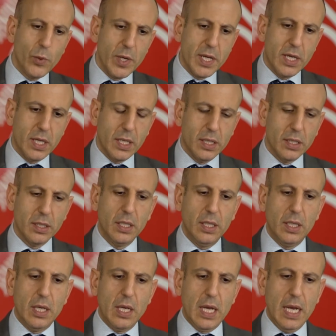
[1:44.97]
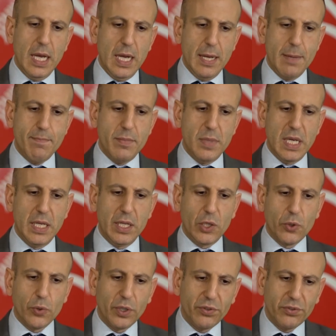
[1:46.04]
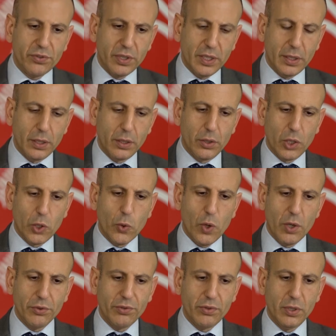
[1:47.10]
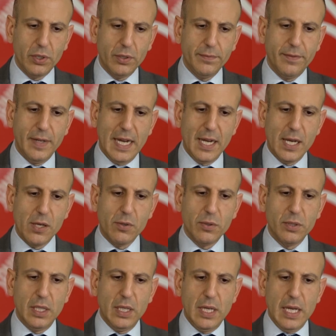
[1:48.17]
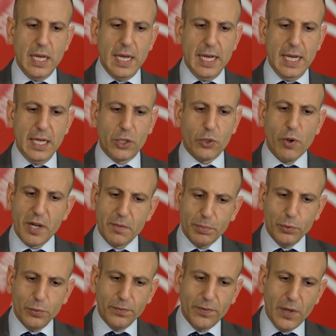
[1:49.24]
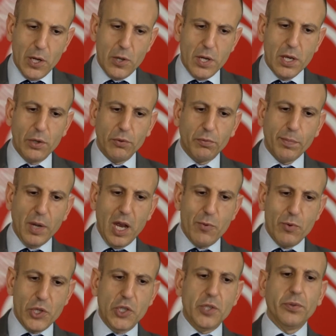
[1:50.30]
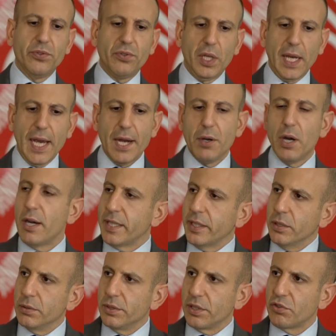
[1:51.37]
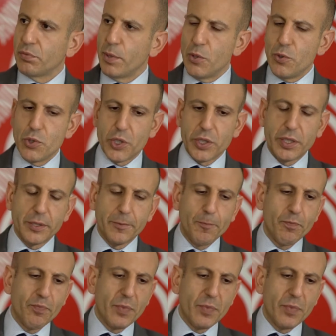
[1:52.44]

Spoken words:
We are increasing the quality of our credit portfolios by reducing our high yield exposure.